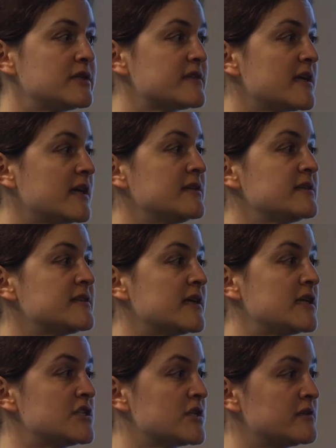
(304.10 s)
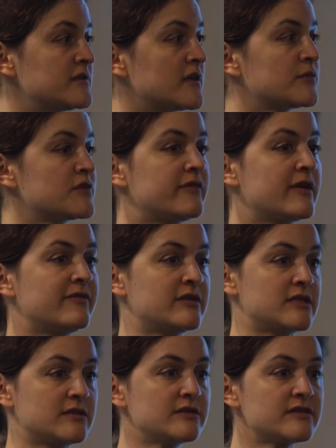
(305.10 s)
design stage in terms of
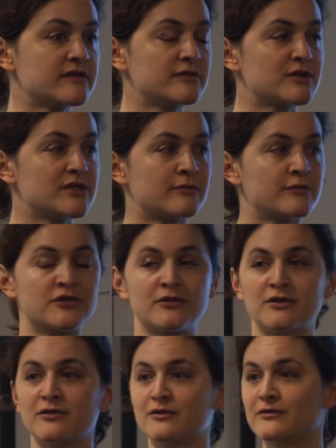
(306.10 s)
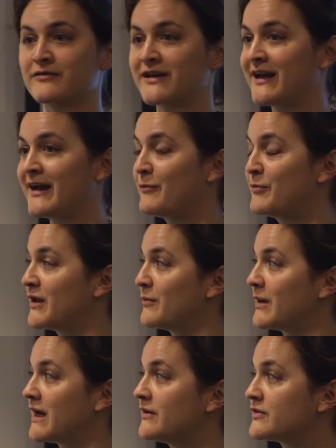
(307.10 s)
evidence, which I'm sure you're all very happy
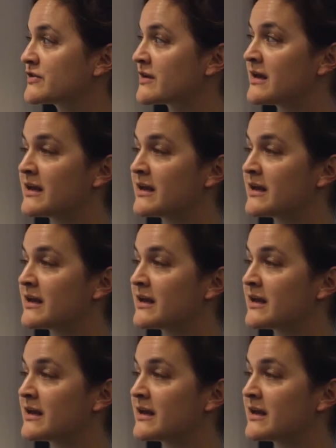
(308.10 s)
about.